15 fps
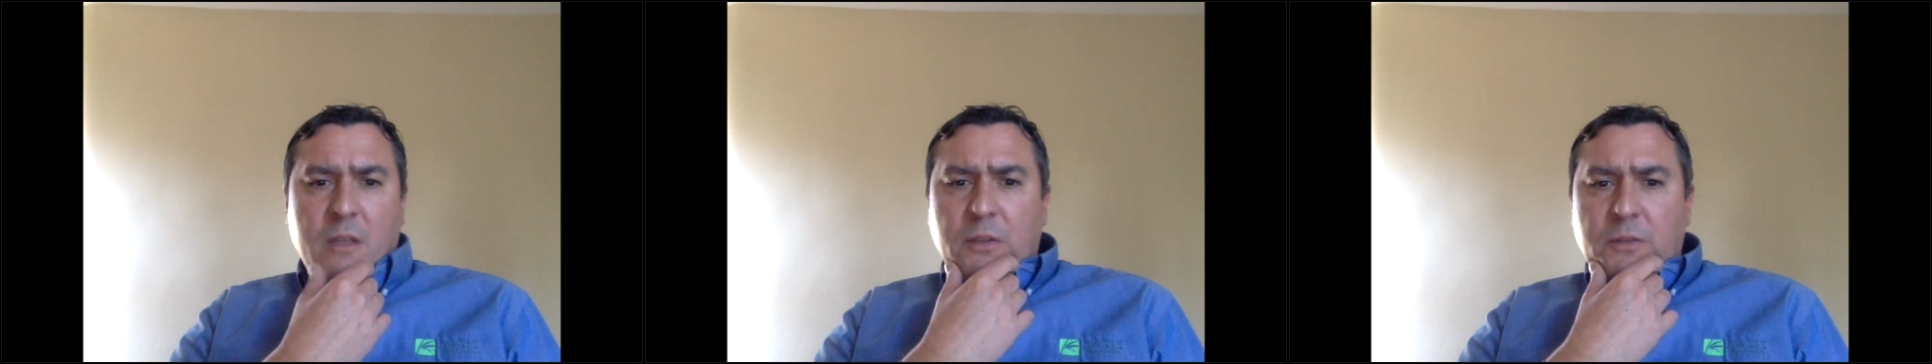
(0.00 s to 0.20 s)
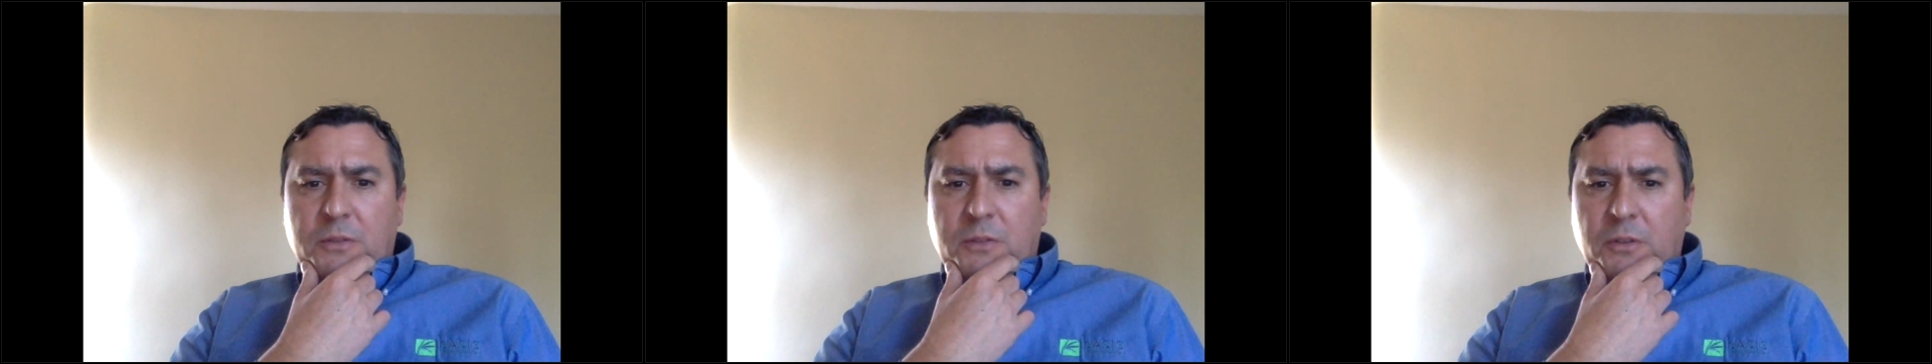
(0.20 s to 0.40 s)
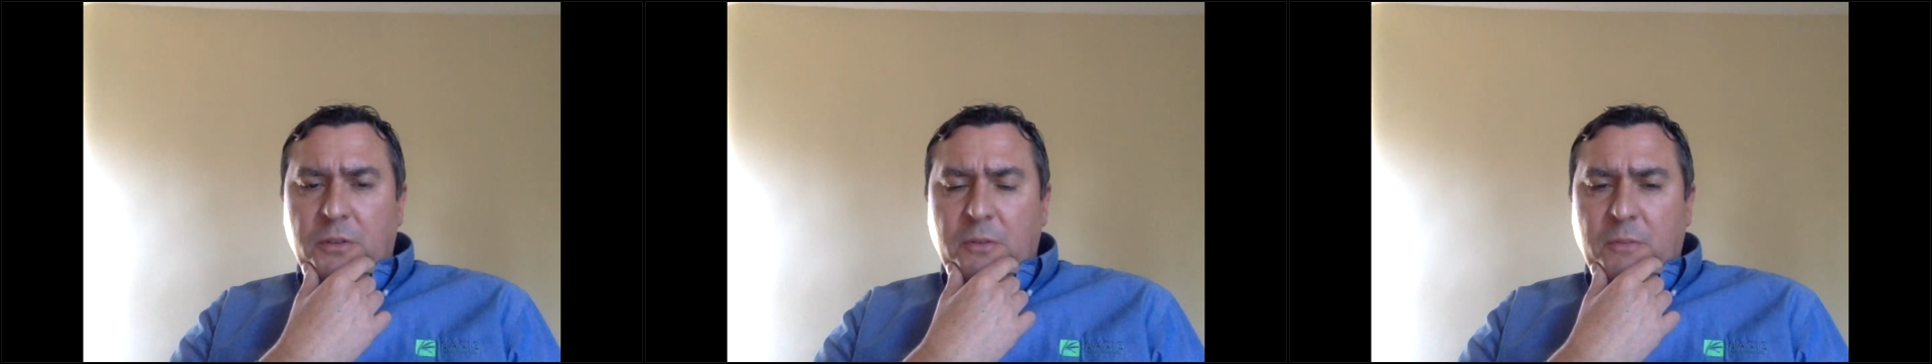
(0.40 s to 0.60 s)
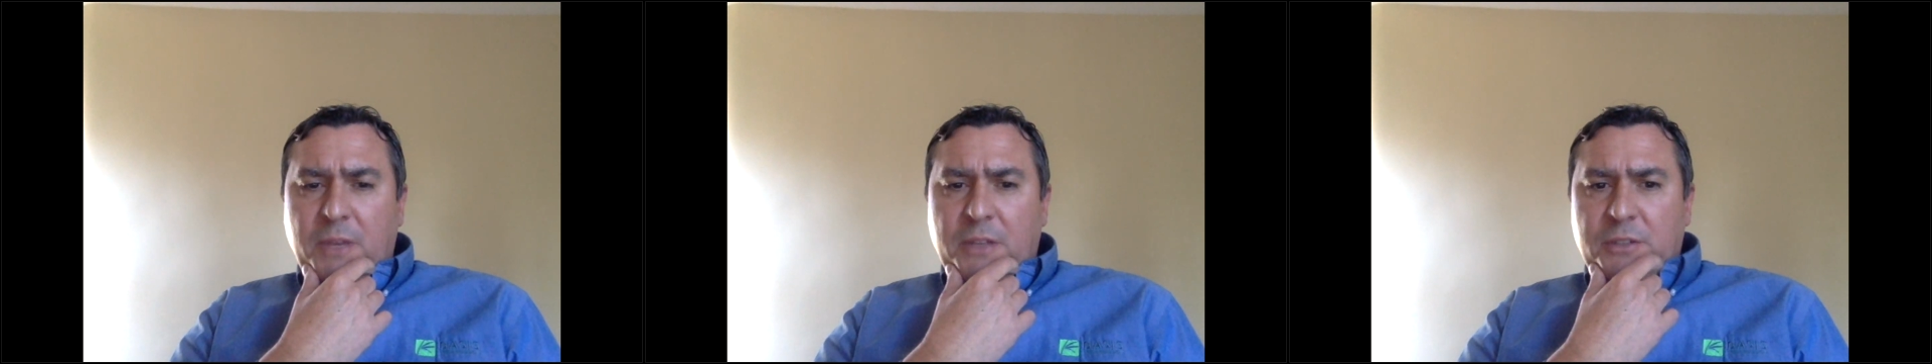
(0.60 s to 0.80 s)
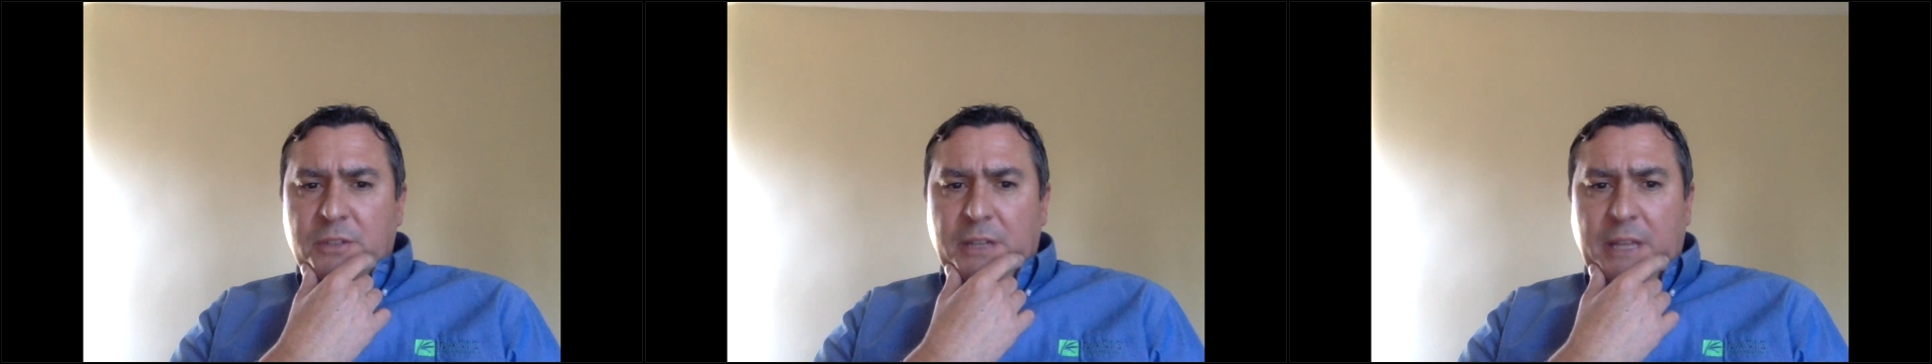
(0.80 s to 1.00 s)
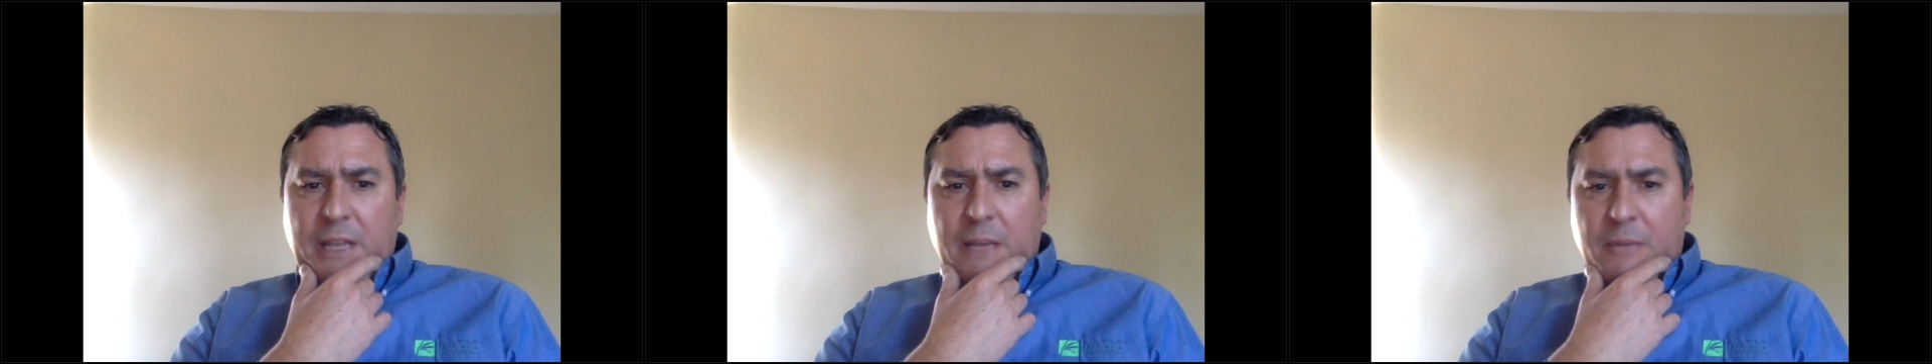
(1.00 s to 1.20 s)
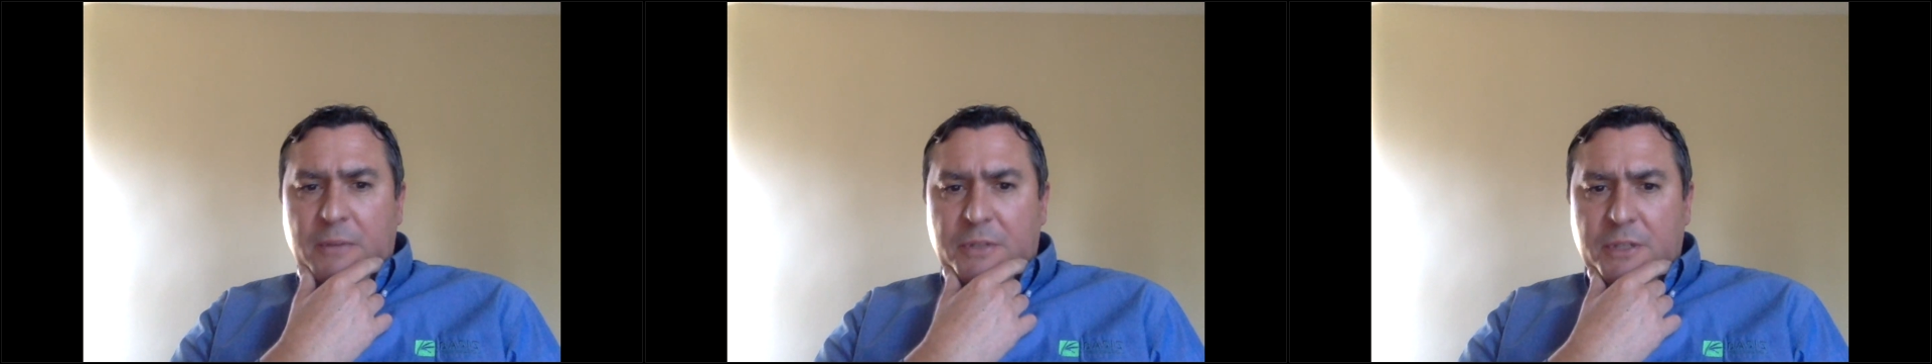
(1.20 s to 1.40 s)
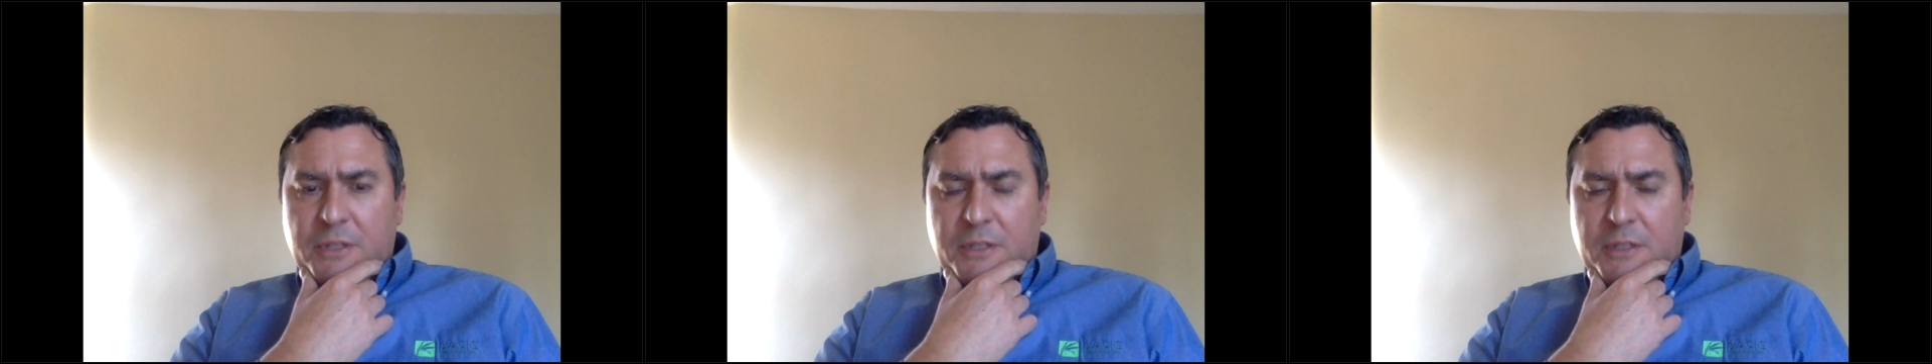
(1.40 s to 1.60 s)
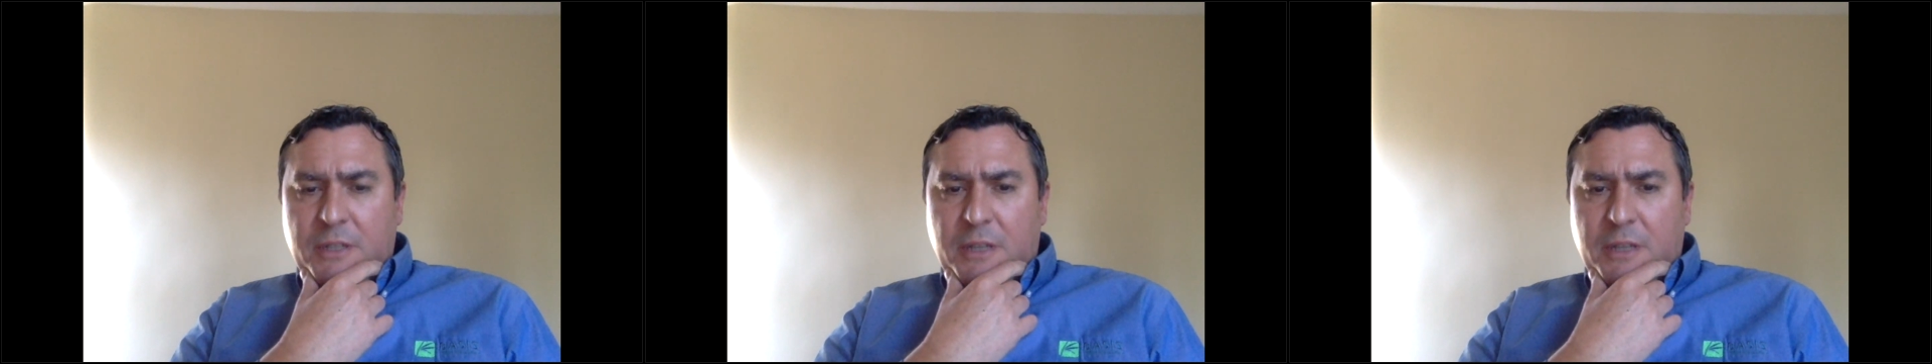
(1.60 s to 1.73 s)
So you mentioned languages.